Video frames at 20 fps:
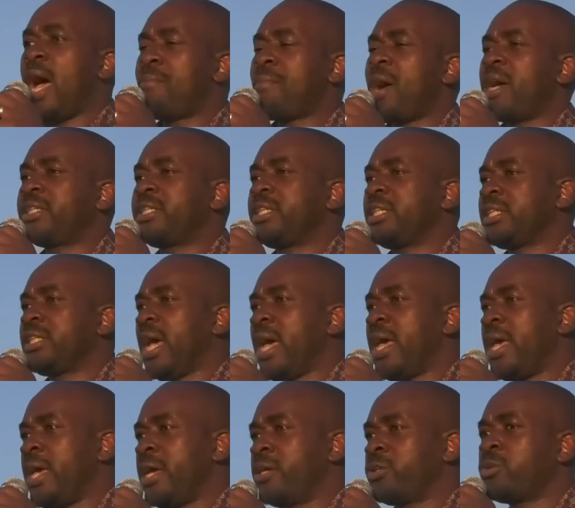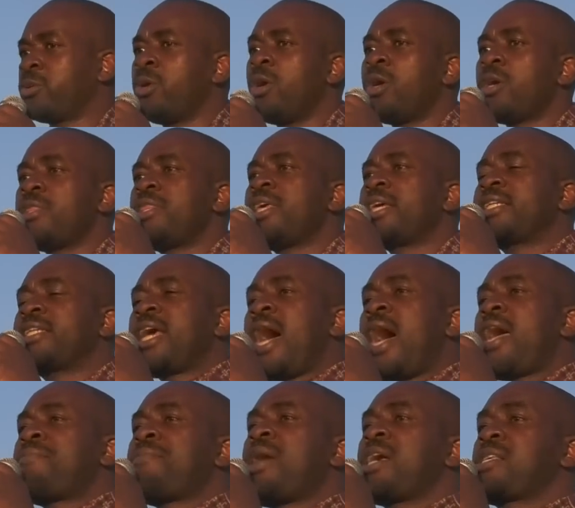ama teacher yetu. The
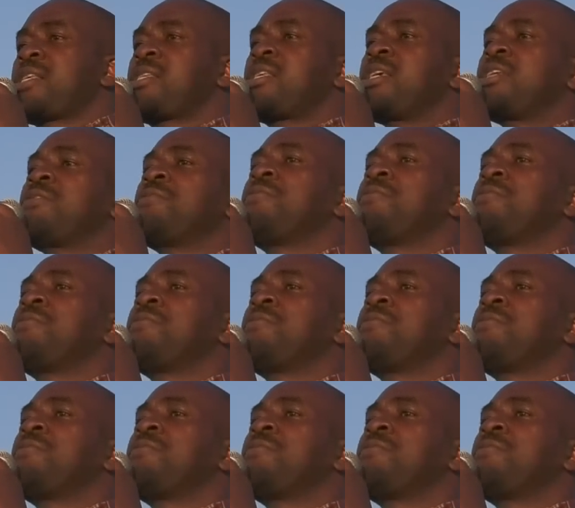tie must sit